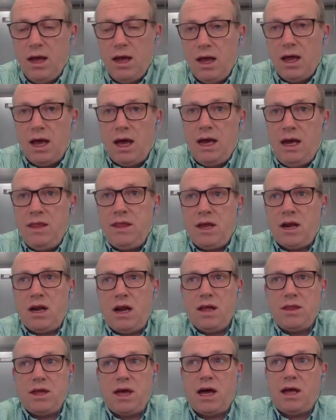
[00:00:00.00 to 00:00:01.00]
anything like
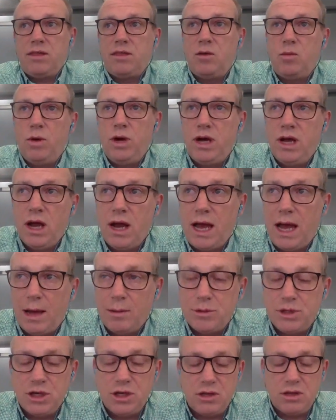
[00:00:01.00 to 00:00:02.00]
that we can
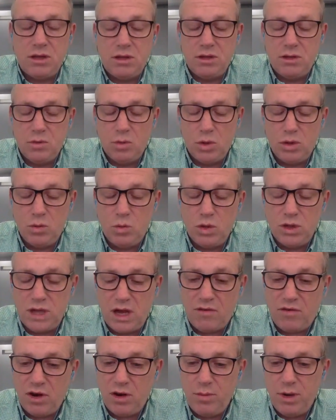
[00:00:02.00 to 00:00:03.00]
capture would
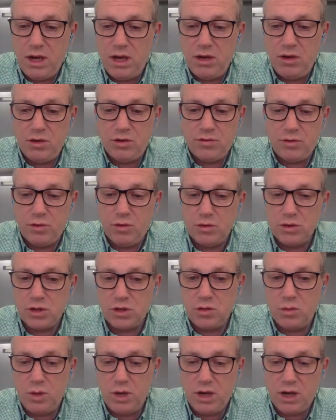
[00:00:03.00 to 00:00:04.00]
definitely be useful, so that
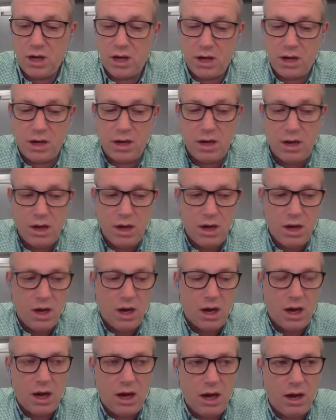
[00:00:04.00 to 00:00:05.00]
we can.
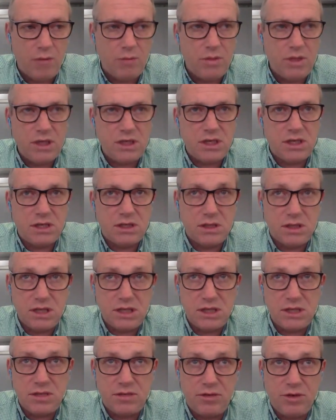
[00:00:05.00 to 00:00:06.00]
This is
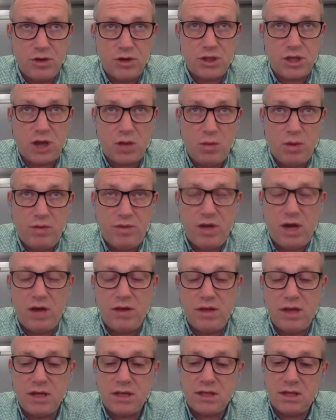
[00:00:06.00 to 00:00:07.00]
the first time we've done
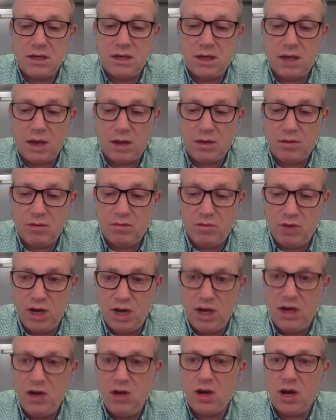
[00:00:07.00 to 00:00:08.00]
this, and really
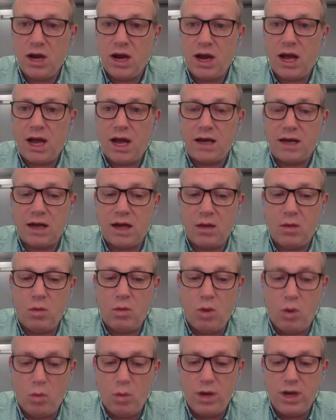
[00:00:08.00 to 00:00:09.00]
looking at
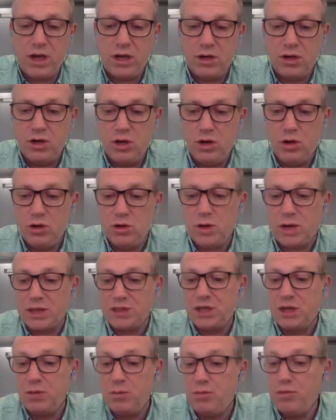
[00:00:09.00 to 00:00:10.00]
what we can do to
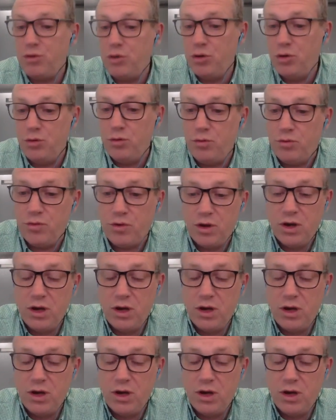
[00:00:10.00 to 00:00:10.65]
actually improve